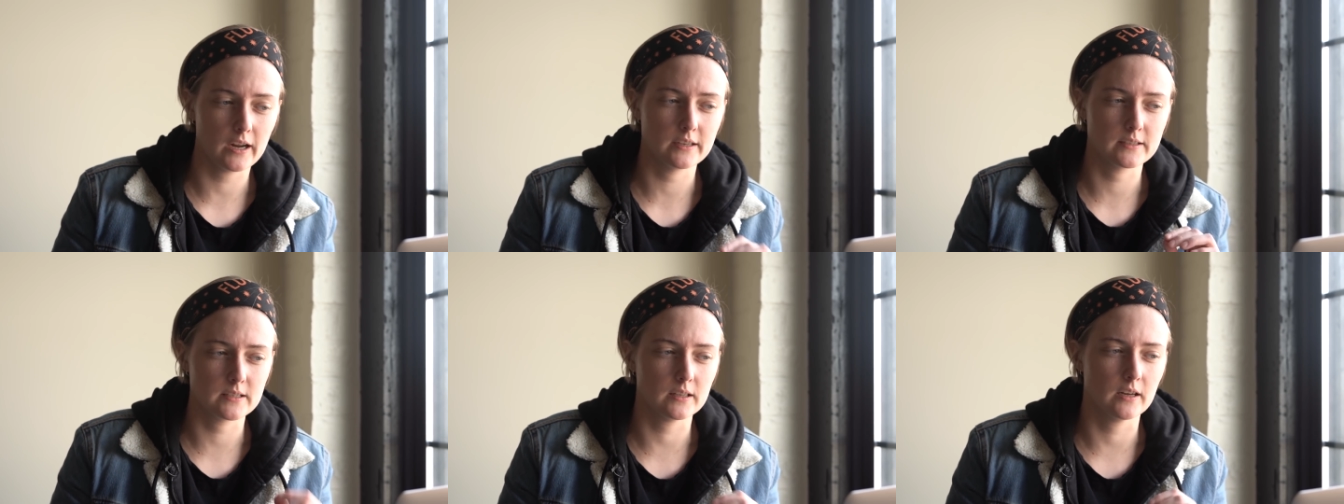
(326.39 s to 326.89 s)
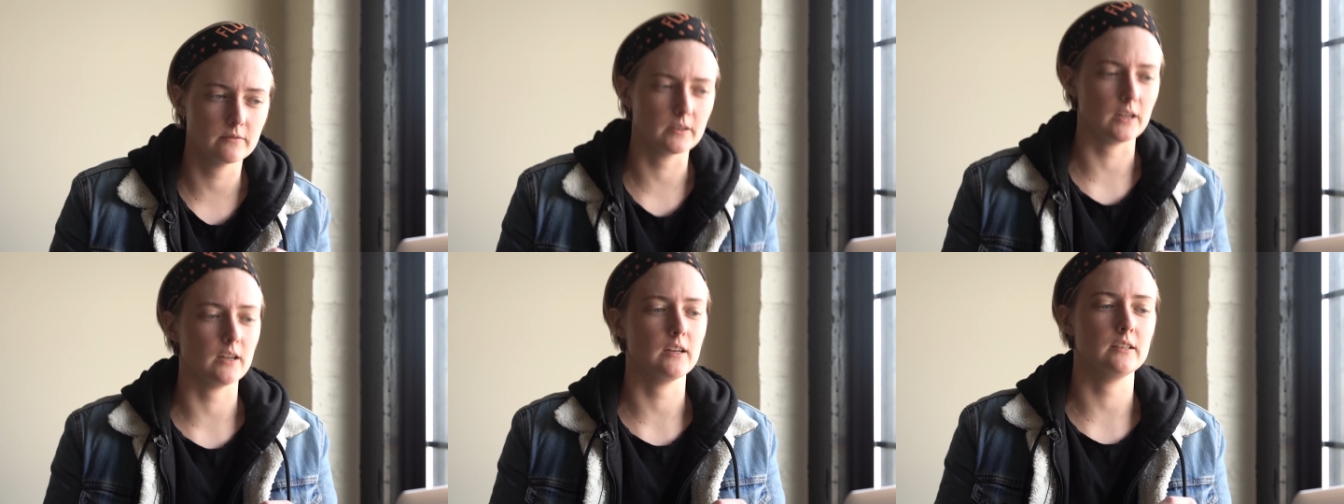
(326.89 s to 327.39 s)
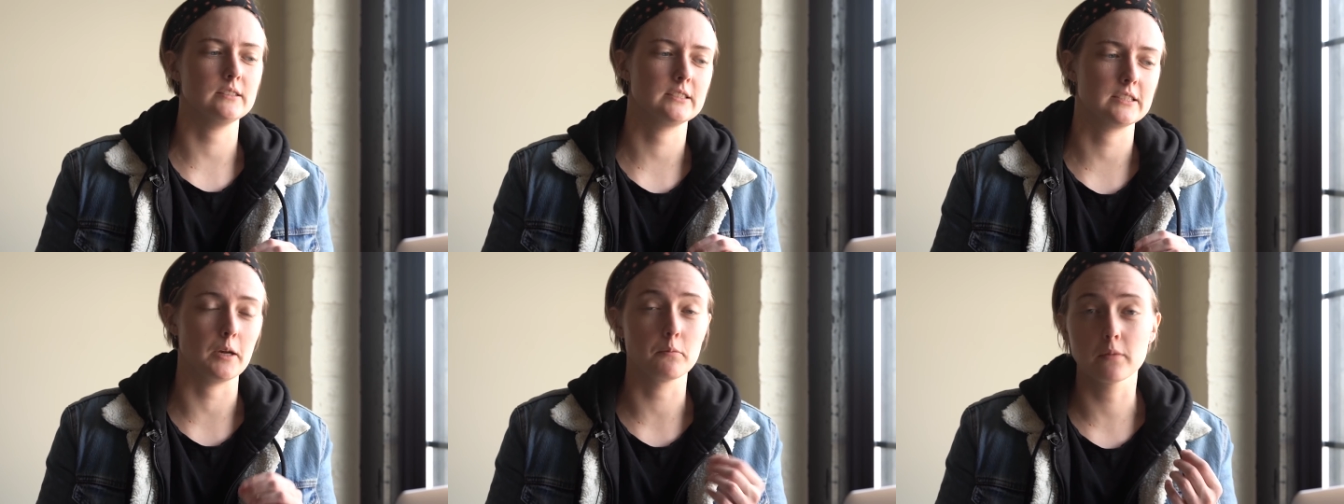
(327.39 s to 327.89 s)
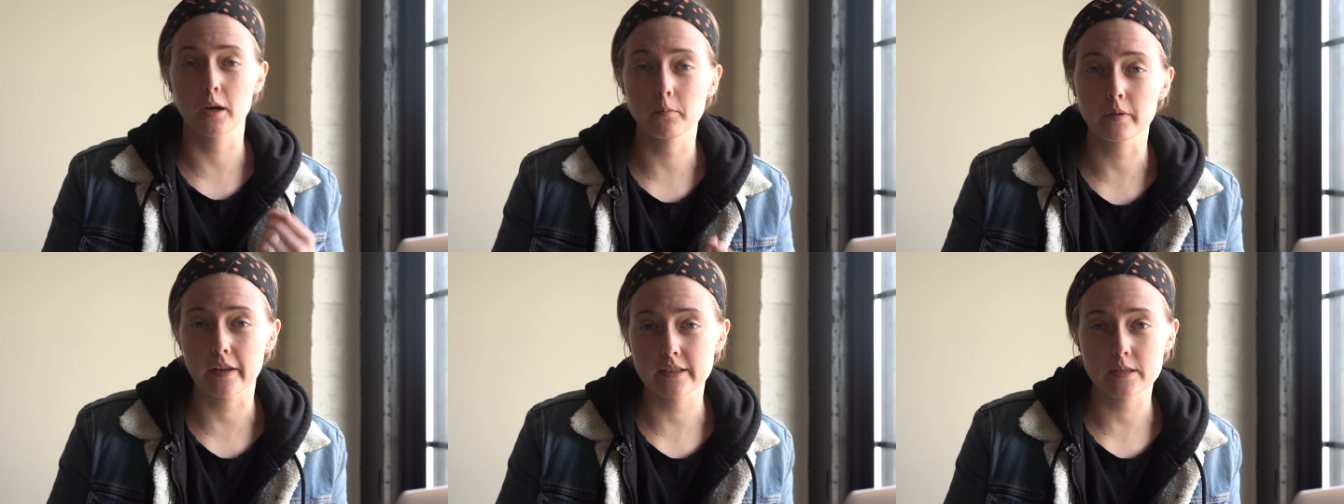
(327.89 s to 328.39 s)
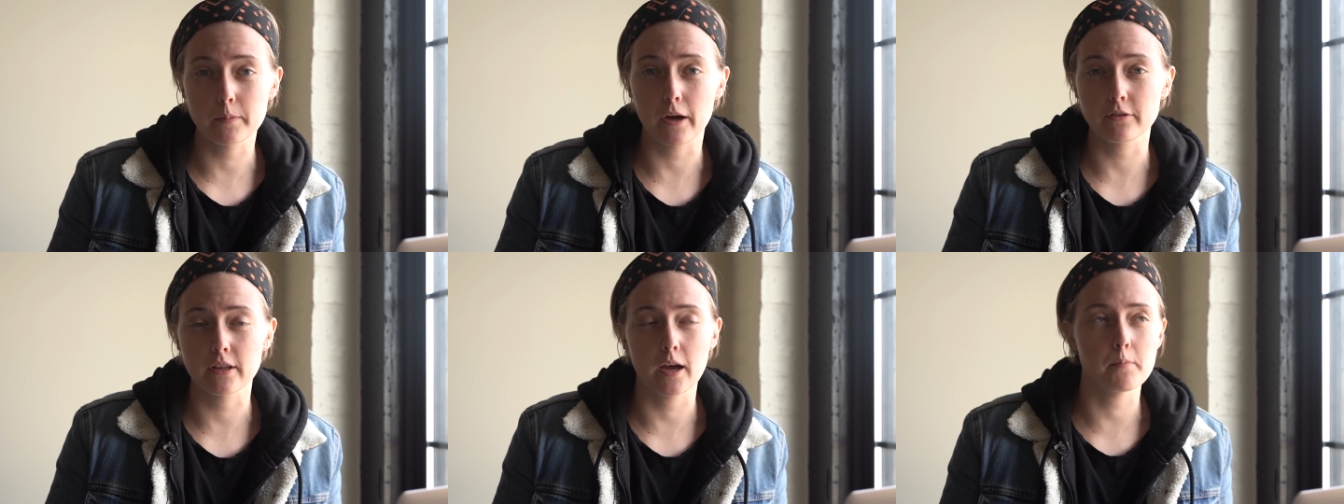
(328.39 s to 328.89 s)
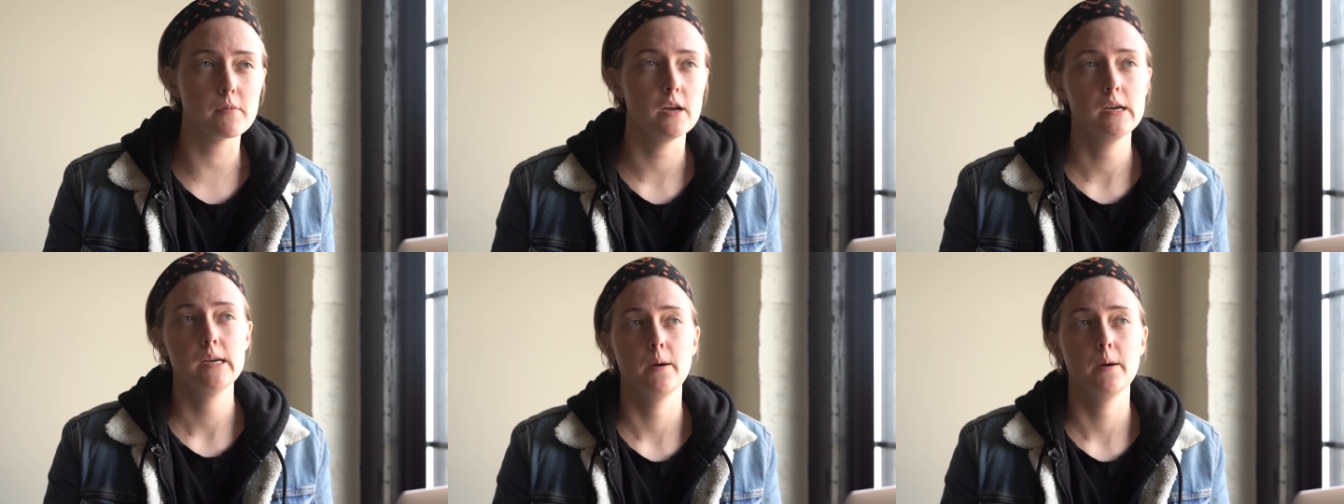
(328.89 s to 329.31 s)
I still have uh, some complaints about them,